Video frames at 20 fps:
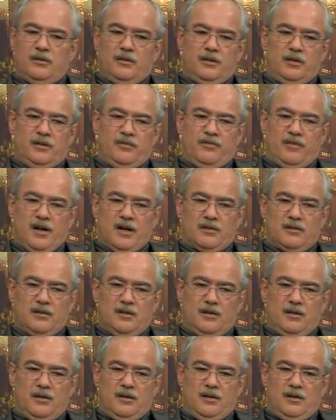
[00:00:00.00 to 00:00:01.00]
In
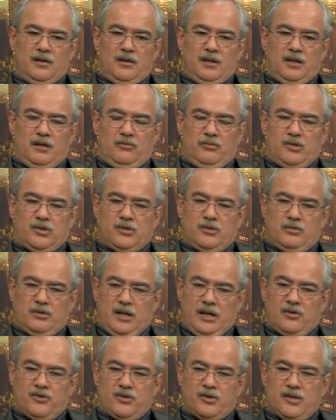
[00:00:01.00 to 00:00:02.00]
fact, he was so
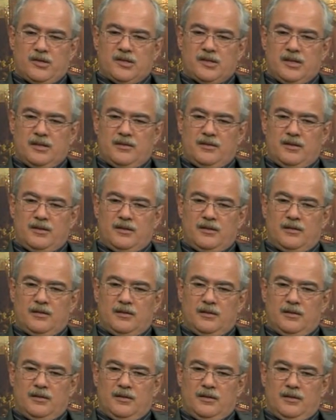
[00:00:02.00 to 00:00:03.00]
dangerous that
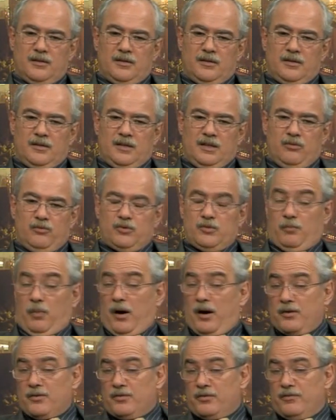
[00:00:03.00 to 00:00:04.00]
he was
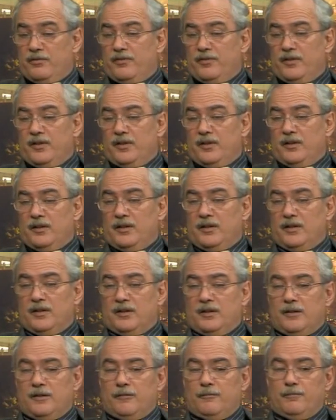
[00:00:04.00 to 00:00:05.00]
part of
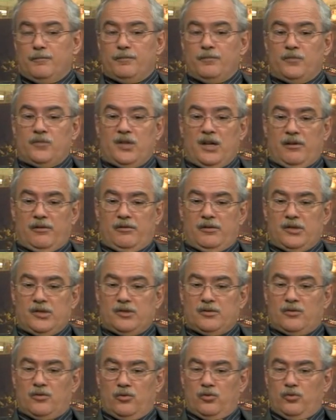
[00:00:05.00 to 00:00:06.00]
the
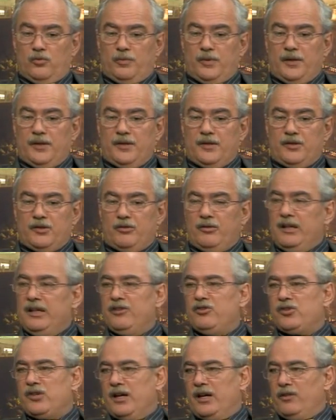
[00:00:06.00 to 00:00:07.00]
terrorist group in
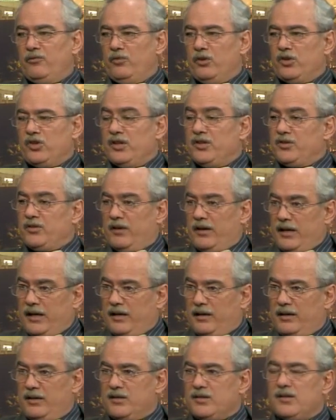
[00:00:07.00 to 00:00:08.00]
Tunisia, in which
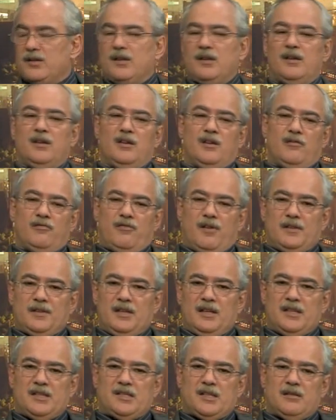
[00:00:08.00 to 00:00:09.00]
Israelis
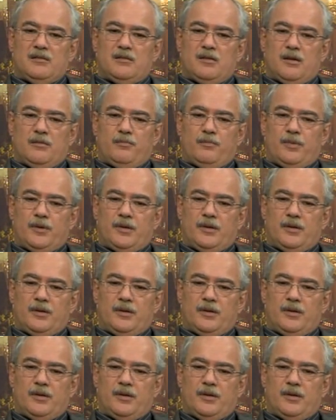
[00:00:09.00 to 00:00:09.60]
finally sent up